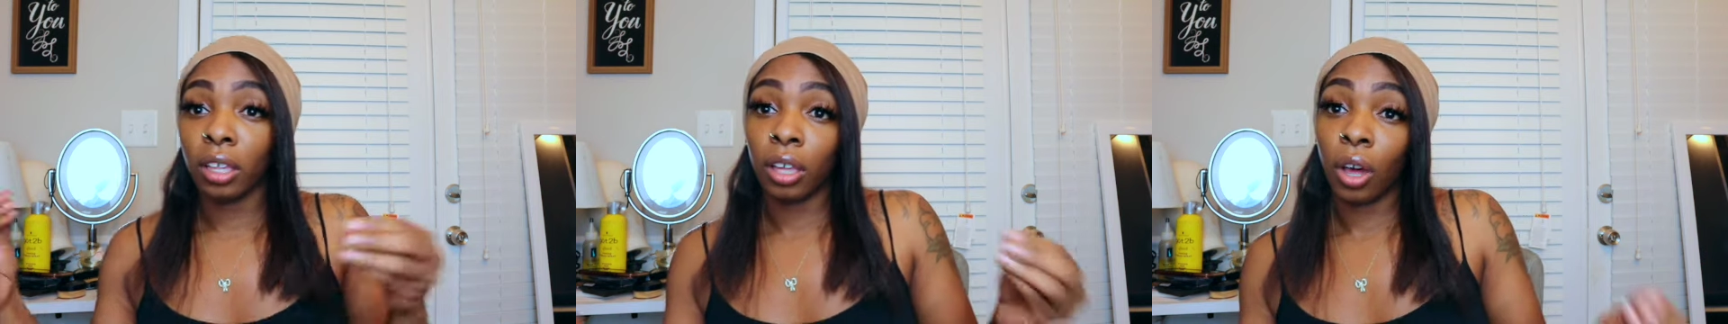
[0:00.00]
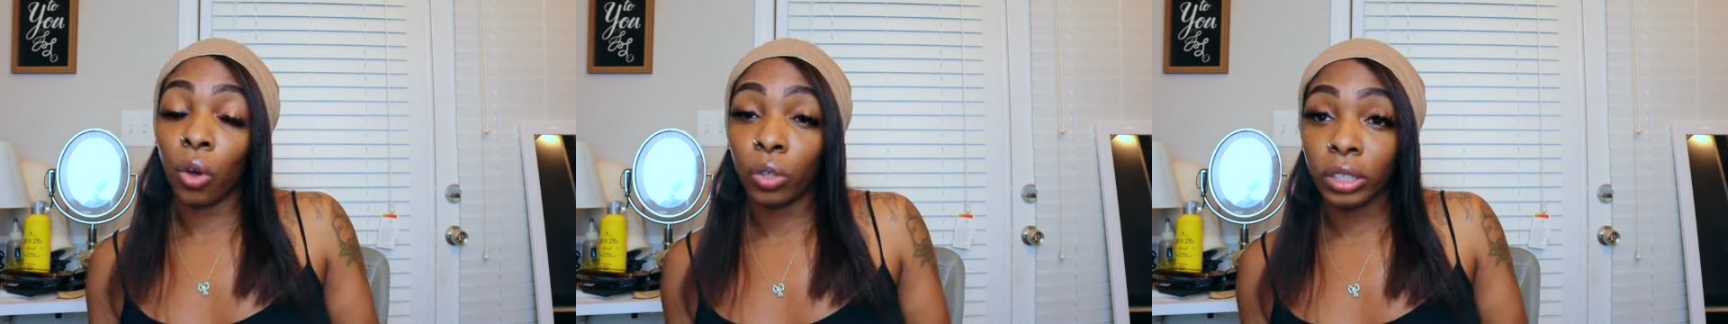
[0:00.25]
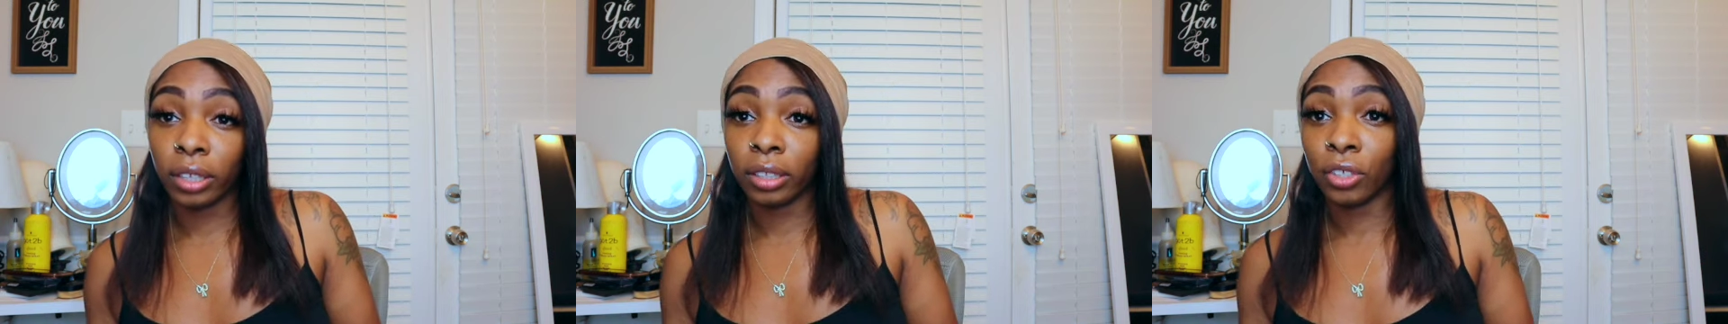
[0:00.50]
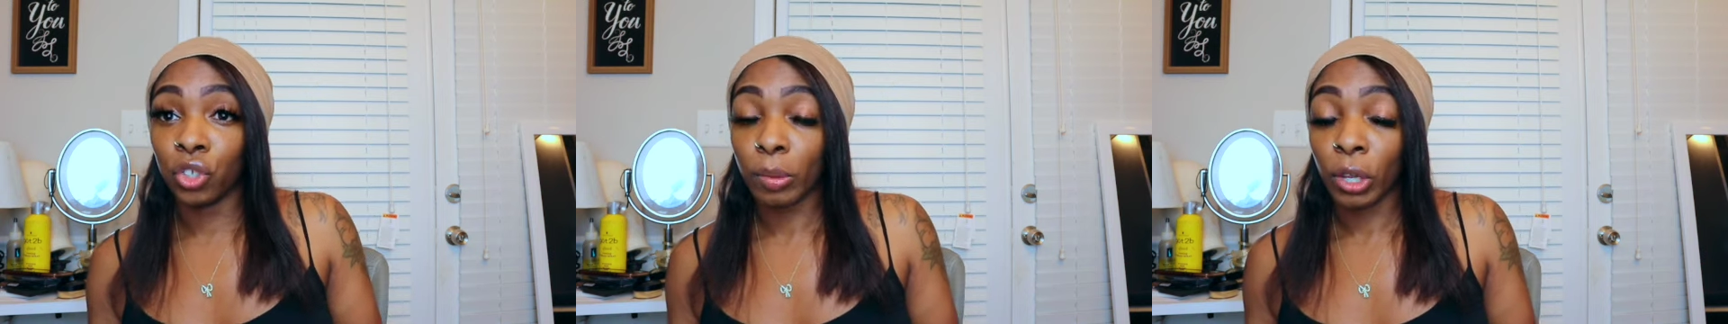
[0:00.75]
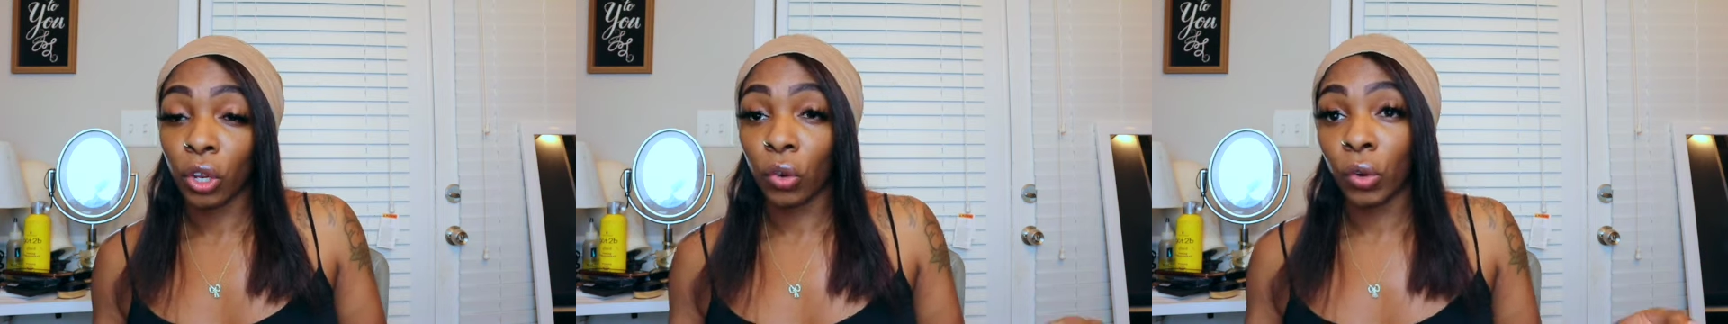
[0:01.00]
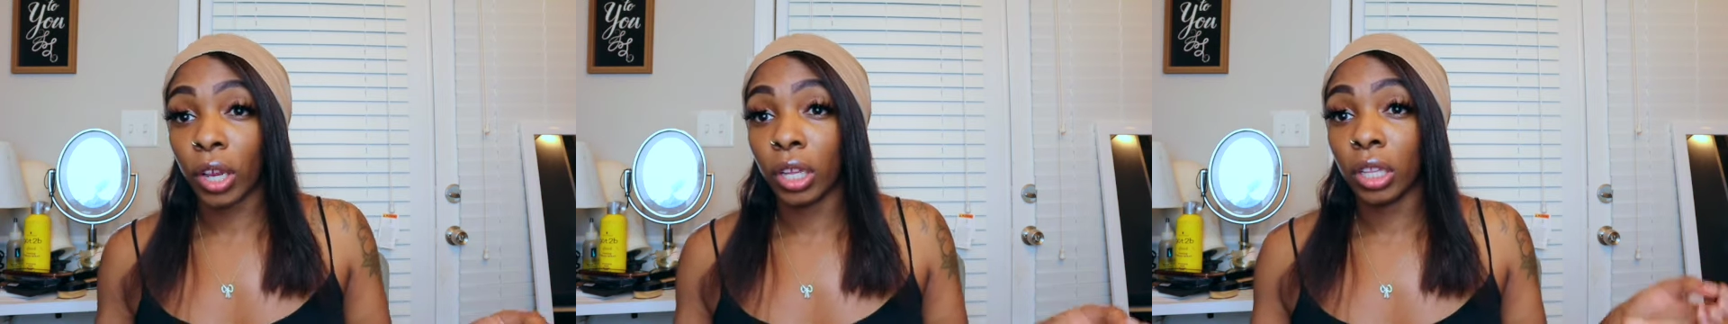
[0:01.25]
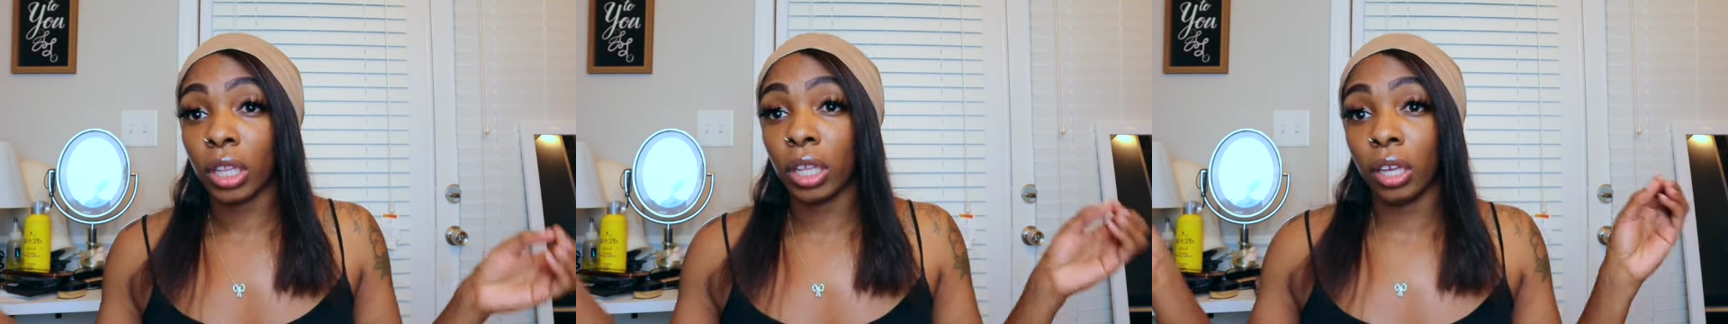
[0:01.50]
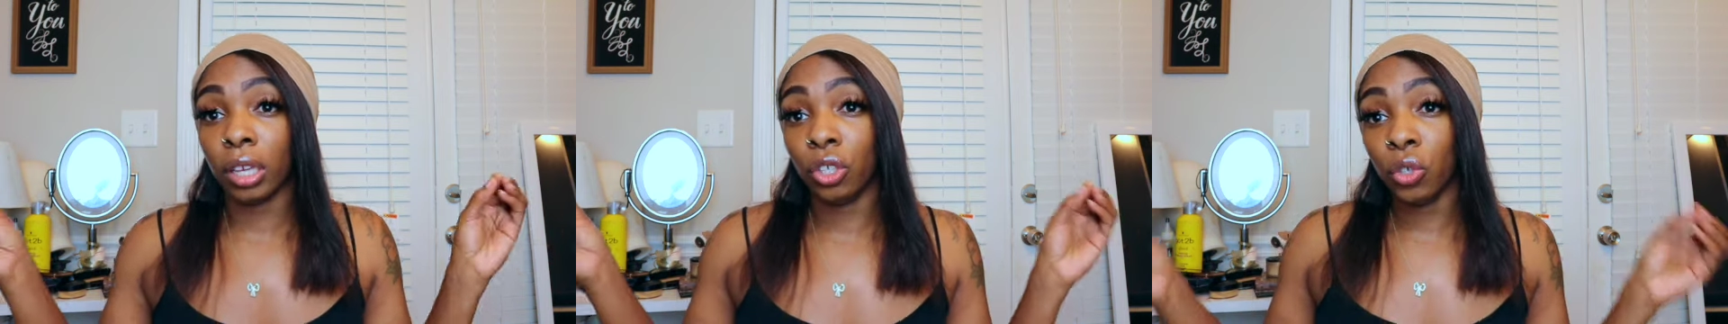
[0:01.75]
holding the instrument correctly,
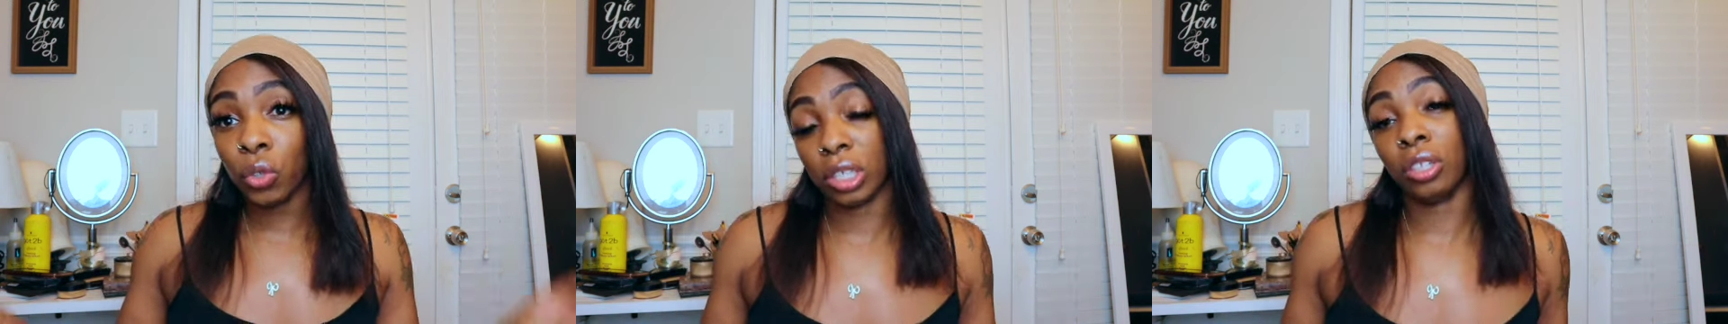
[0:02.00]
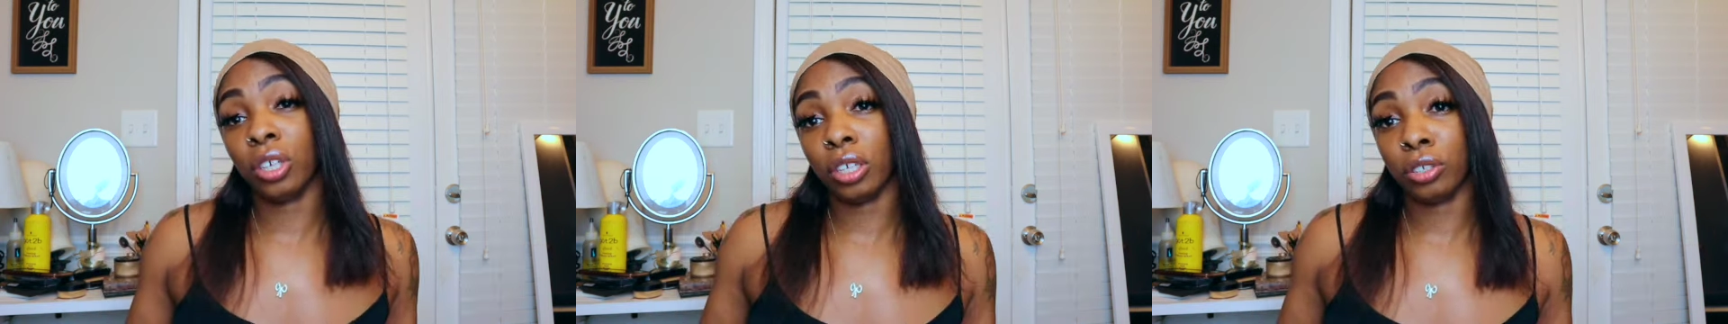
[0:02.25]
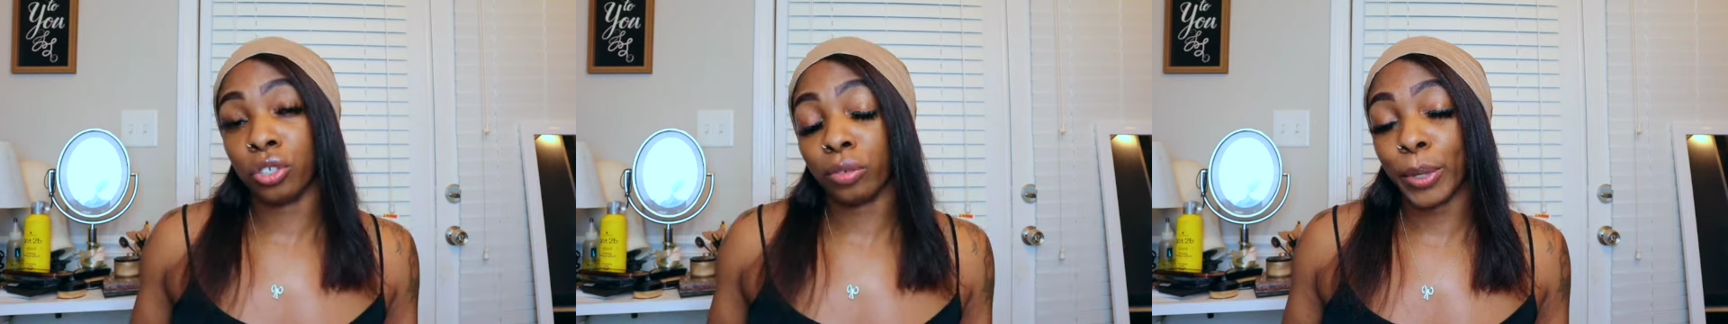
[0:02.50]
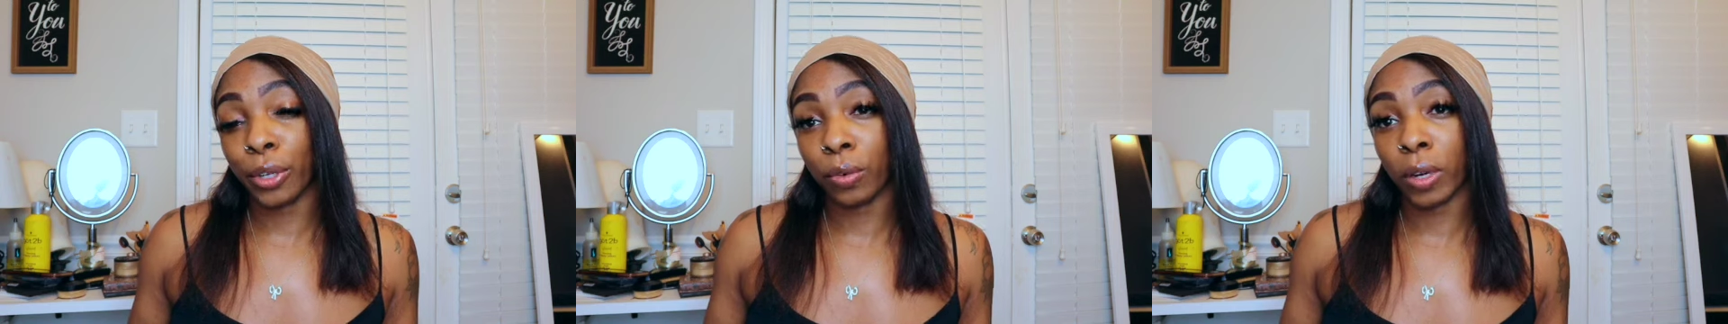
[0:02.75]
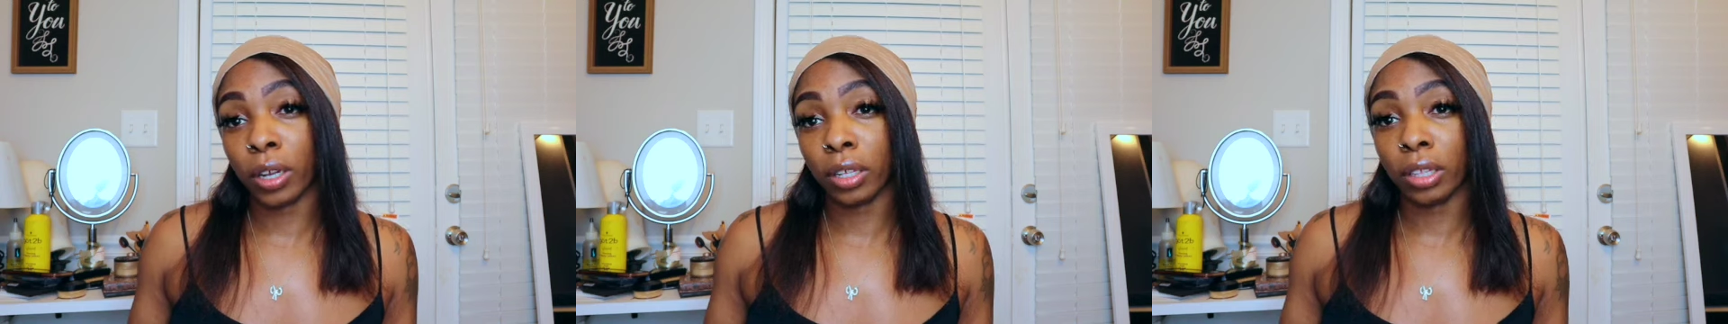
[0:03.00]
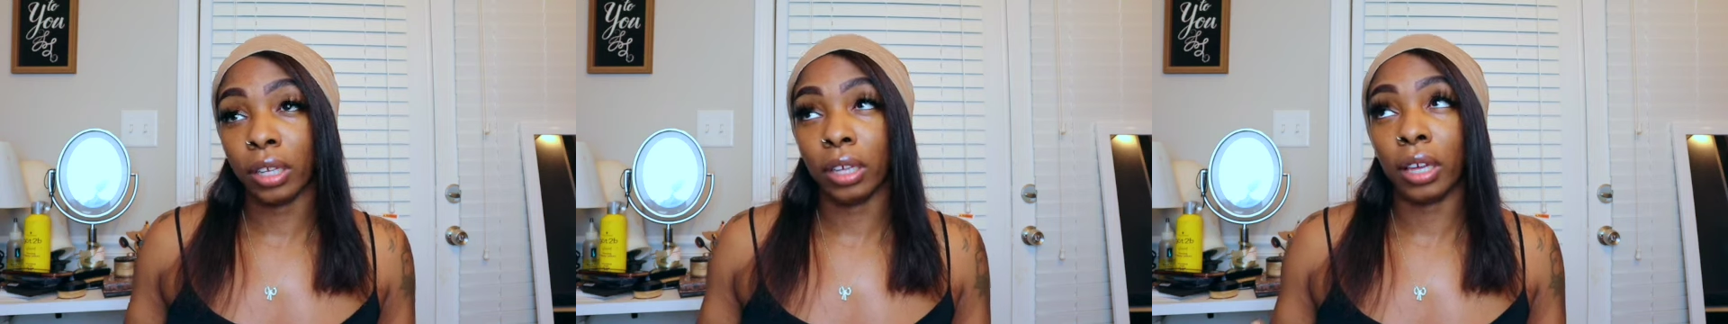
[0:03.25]
using the instrument correctly.